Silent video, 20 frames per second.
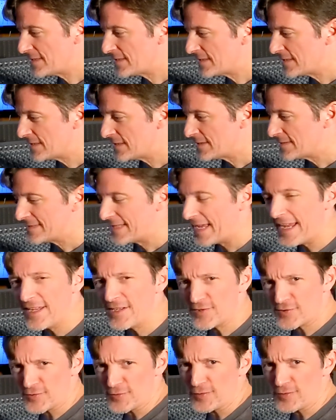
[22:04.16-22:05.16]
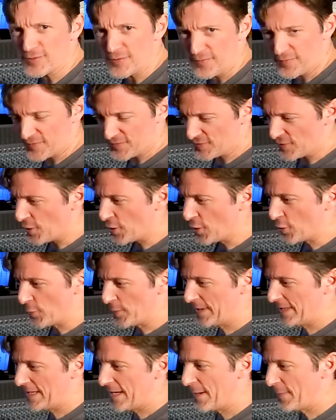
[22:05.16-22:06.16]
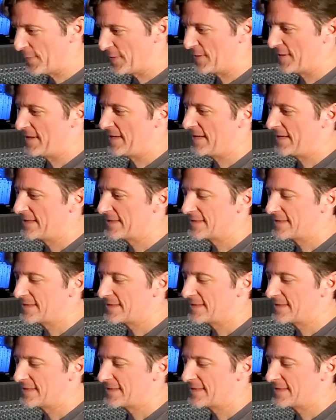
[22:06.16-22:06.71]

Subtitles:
the dangers of soloing up things,